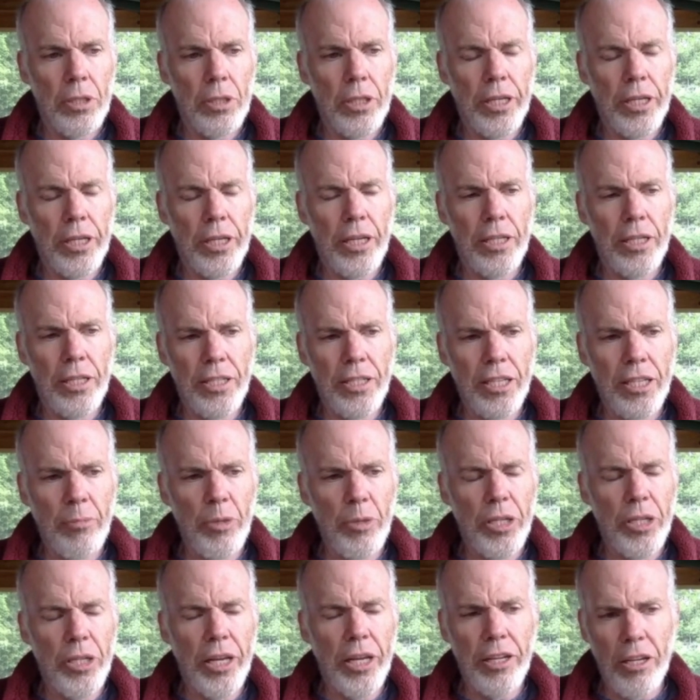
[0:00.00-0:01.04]
like an
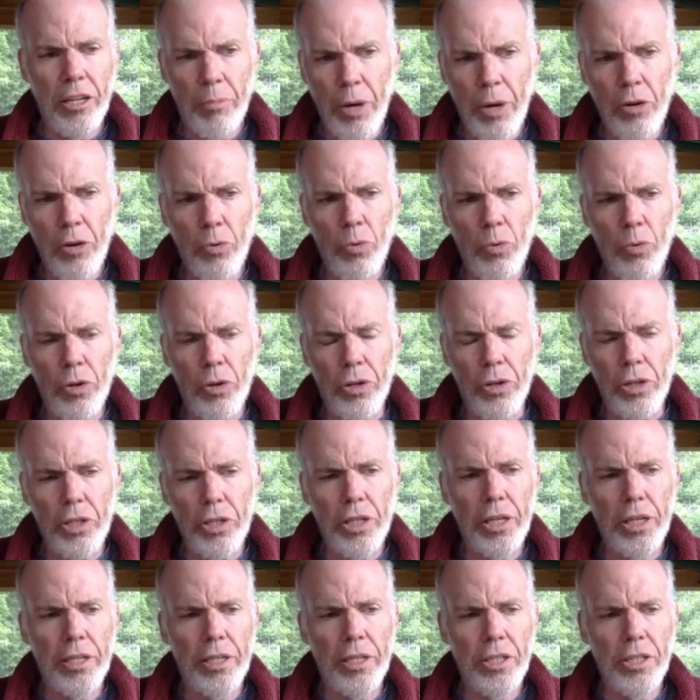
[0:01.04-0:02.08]
intimidating amount of work,
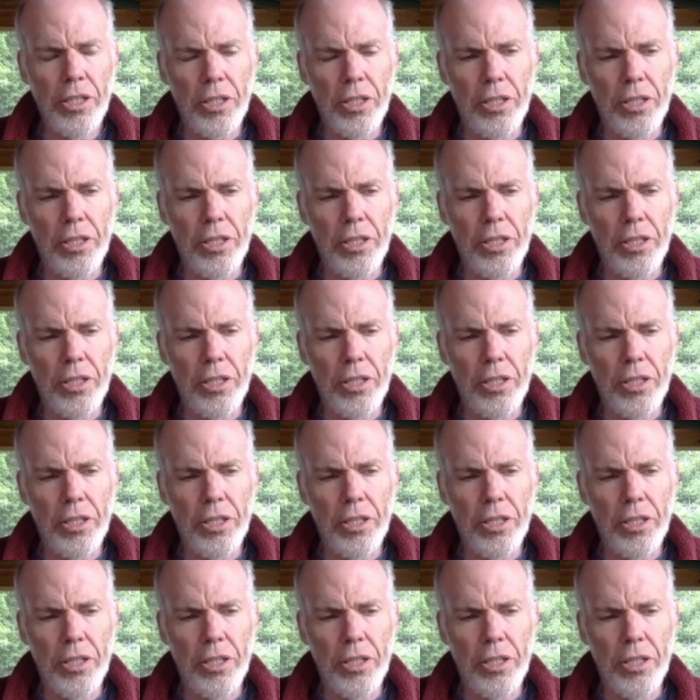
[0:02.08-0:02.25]
and it